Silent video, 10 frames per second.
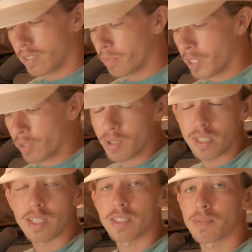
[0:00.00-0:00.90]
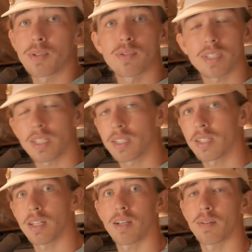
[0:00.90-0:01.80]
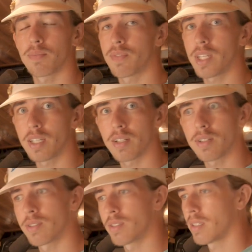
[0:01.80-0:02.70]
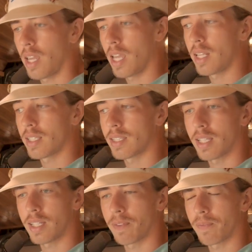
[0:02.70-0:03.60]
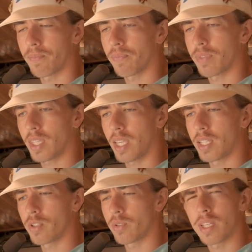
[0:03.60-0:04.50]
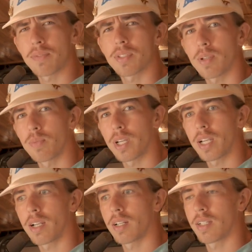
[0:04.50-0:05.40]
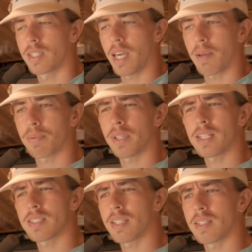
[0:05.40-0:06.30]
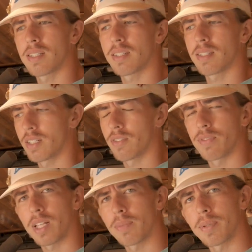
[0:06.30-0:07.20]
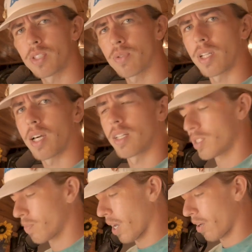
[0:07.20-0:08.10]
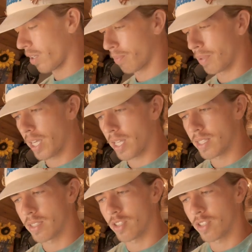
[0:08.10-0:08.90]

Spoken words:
no matter what it is, music, videos, anything, and you live somewhere, that place can develop into an uninspiring place